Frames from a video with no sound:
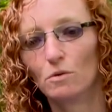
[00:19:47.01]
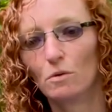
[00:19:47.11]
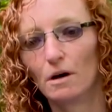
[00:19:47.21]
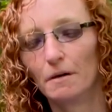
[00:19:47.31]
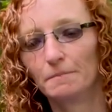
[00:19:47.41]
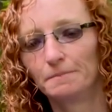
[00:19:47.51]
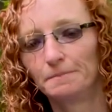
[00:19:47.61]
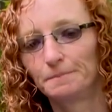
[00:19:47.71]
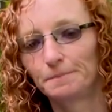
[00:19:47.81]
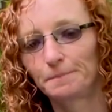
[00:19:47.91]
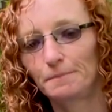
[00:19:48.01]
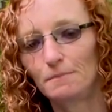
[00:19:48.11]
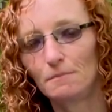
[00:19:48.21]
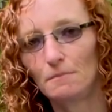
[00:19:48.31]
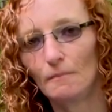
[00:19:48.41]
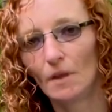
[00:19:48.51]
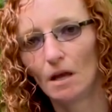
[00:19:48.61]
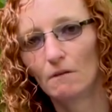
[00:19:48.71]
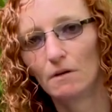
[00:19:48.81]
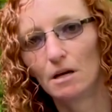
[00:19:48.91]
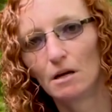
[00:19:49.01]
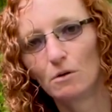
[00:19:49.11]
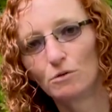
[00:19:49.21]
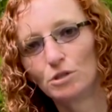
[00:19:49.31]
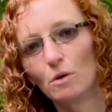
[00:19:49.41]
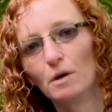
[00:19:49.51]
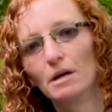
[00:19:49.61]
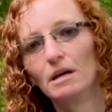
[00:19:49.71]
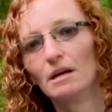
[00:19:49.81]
a video showing